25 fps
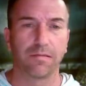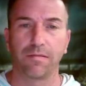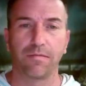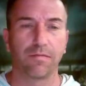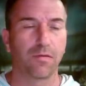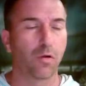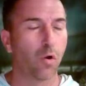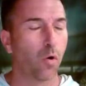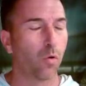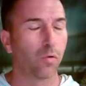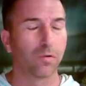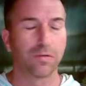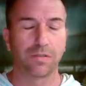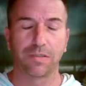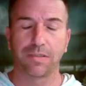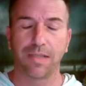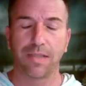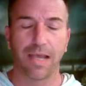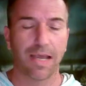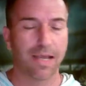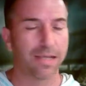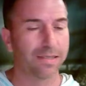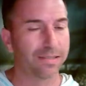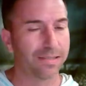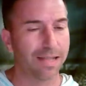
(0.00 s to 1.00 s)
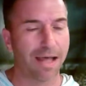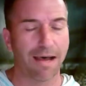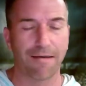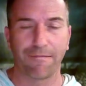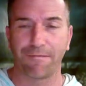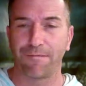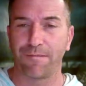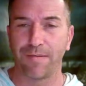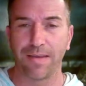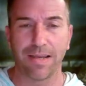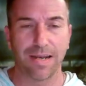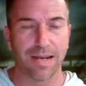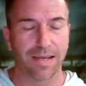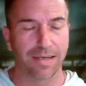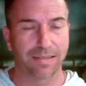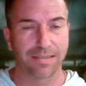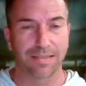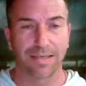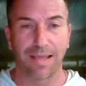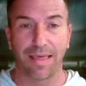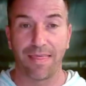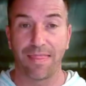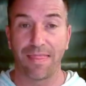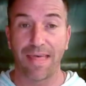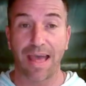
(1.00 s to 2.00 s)
Golden State is not Phoenix
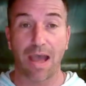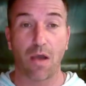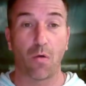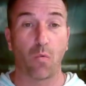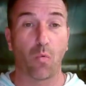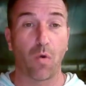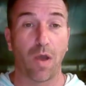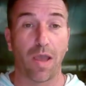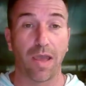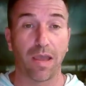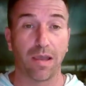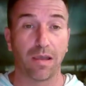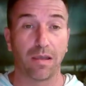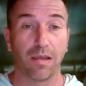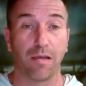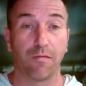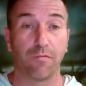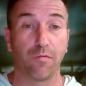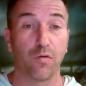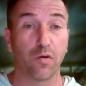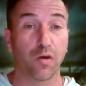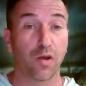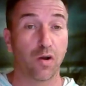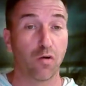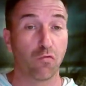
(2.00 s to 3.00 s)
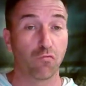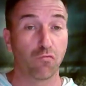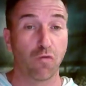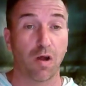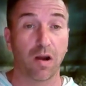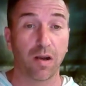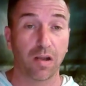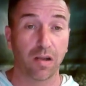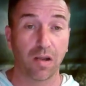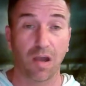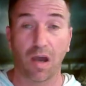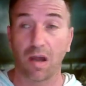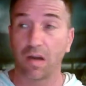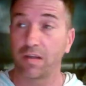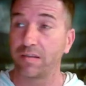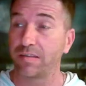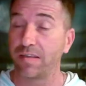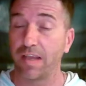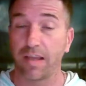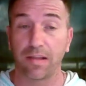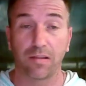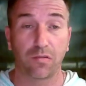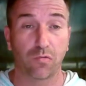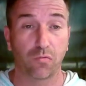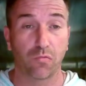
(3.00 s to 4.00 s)
in that way. If you're going to run and gun and
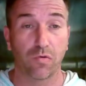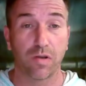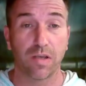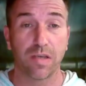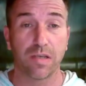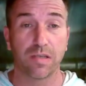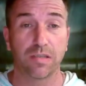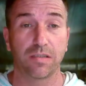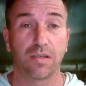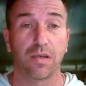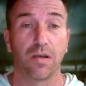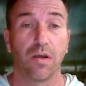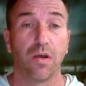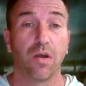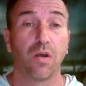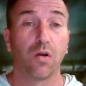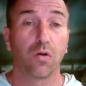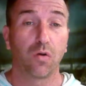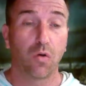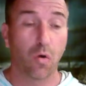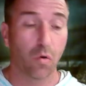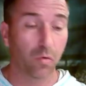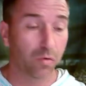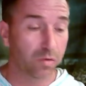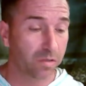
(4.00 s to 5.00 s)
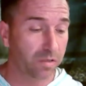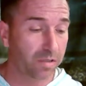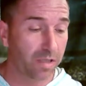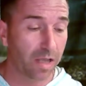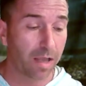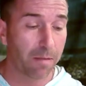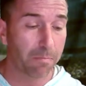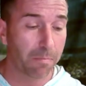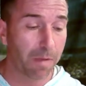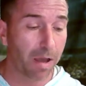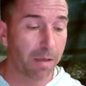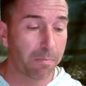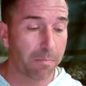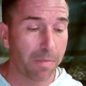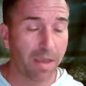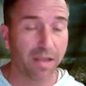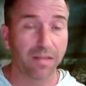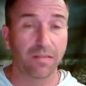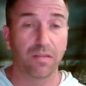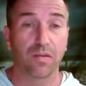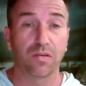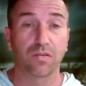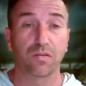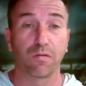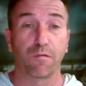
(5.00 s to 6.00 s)
take threes, Golden State might make
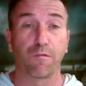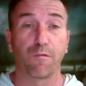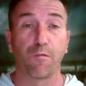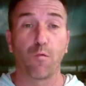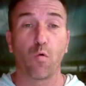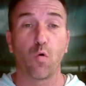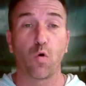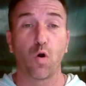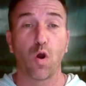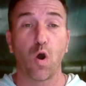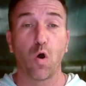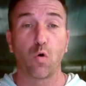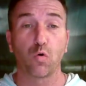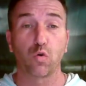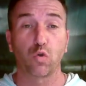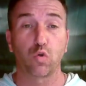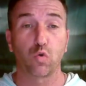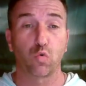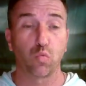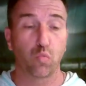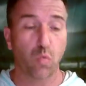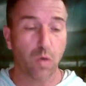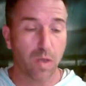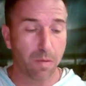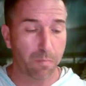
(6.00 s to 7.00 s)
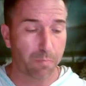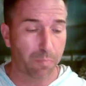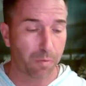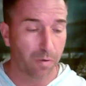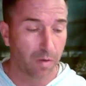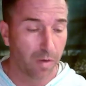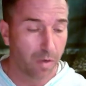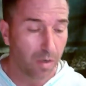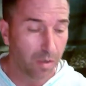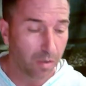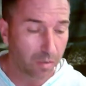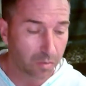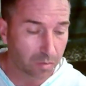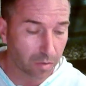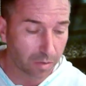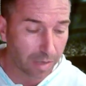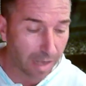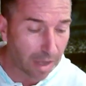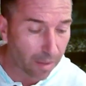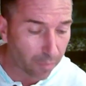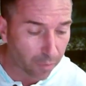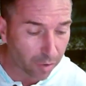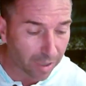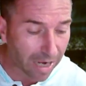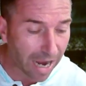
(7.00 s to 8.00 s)
this a 4-0 sweep. So
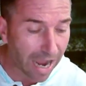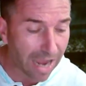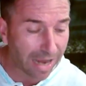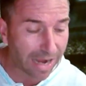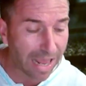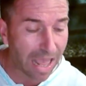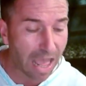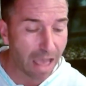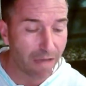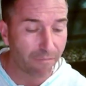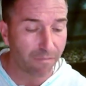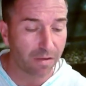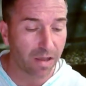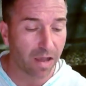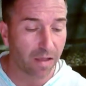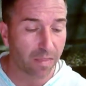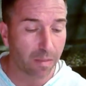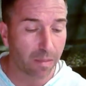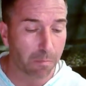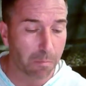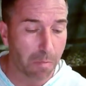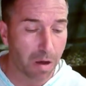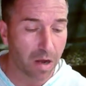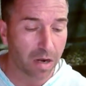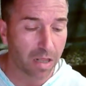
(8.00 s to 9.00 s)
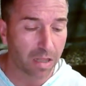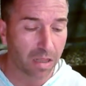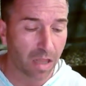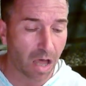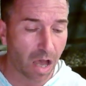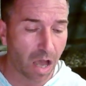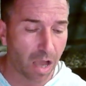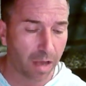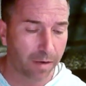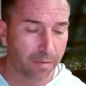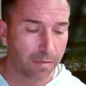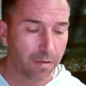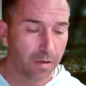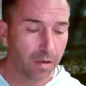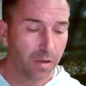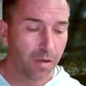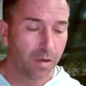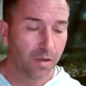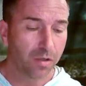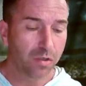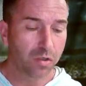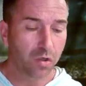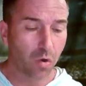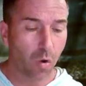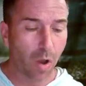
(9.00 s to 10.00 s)
now they're kind of heavy on the money line.
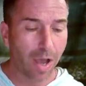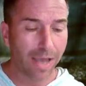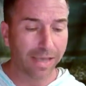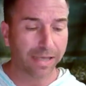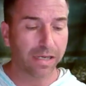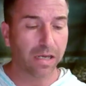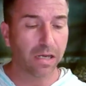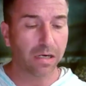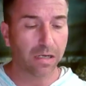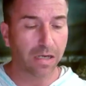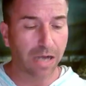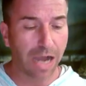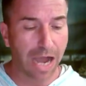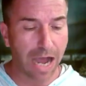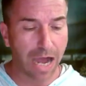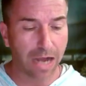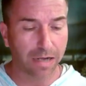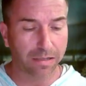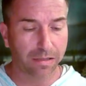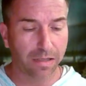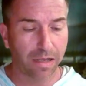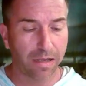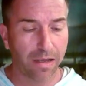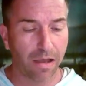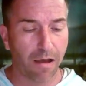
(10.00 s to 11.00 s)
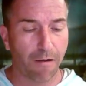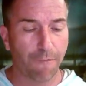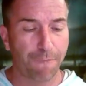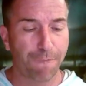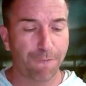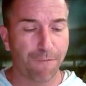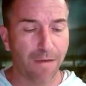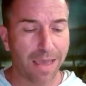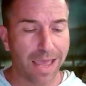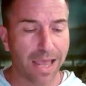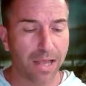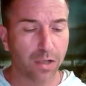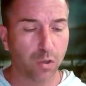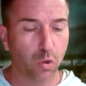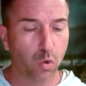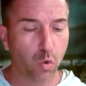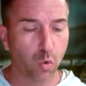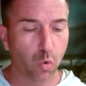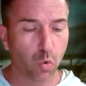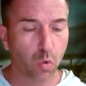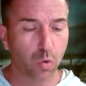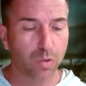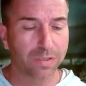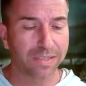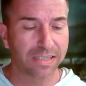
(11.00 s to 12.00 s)
So I concocted a
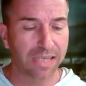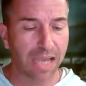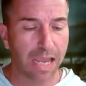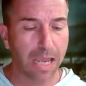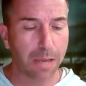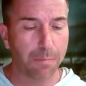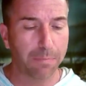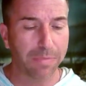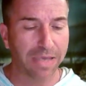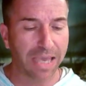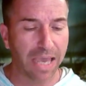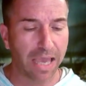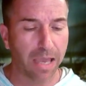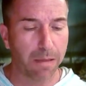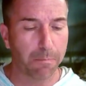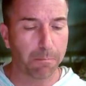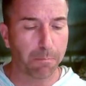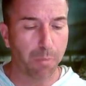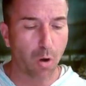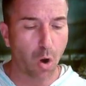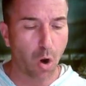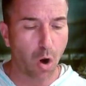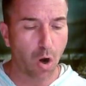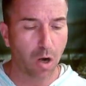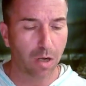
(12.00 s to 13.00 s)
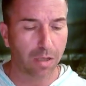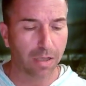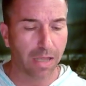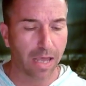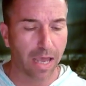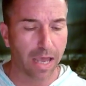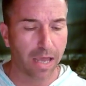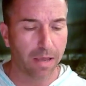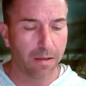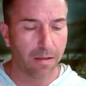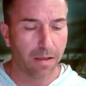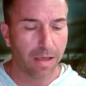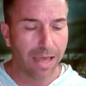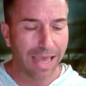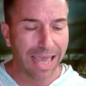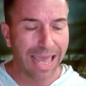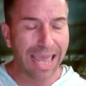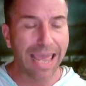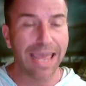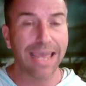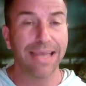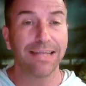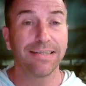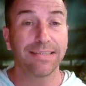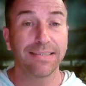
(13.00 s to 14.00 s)
FanDuel same game parlay.
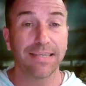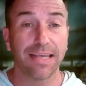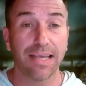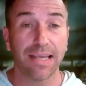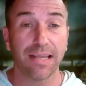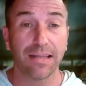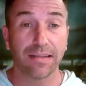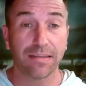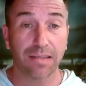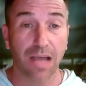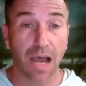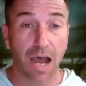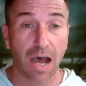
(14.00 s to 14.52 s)
$18